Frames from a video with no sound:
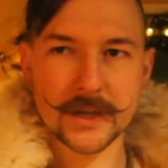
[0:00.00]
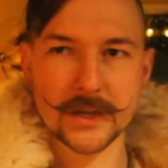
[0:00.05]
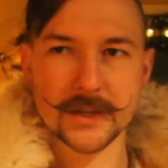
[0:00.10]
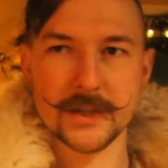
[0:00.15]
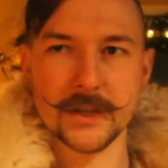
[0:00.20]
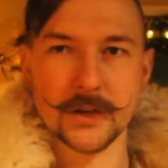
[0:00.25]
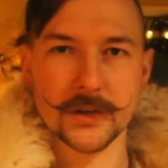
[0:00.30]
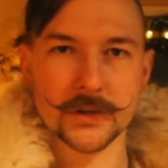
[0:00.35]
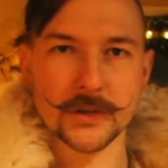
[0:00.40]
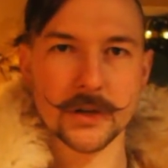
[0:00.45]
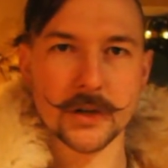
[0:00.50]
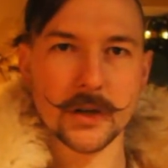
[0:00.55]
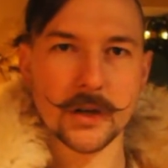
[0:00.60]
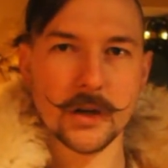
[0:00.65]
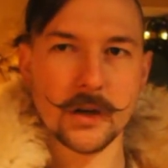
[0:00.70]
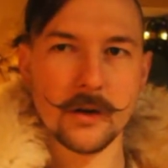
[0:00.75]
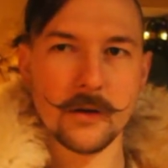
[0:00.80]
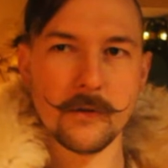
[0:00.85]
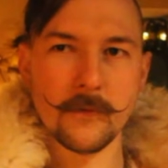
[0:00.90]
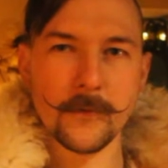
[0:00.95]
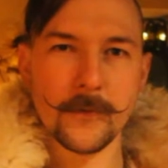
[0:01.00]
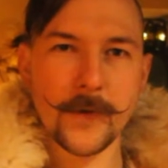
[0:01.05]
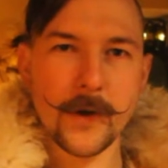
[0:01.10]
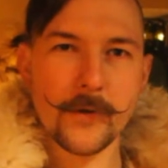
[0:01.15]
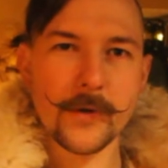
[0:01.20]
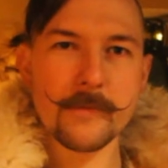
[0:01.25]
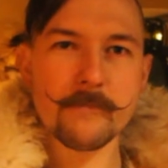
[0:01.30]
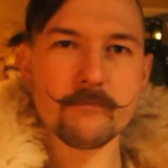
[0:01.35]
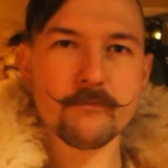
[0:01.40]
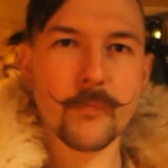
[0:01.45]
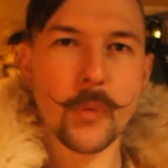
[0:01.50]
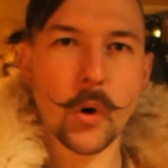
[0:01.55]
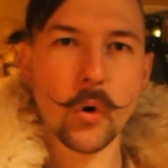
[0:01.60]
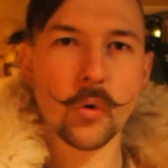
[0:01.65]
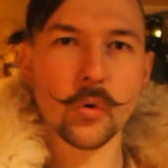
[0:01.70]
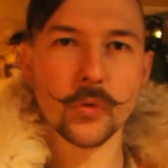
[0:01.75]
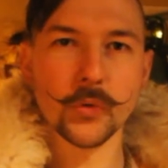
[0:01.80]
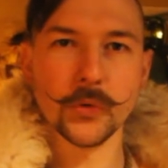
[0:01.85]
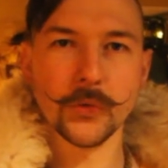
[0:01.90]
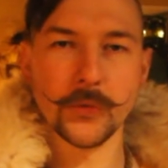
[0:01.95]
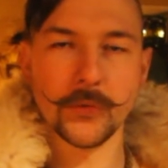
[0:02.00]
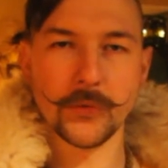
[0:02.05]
has this very bold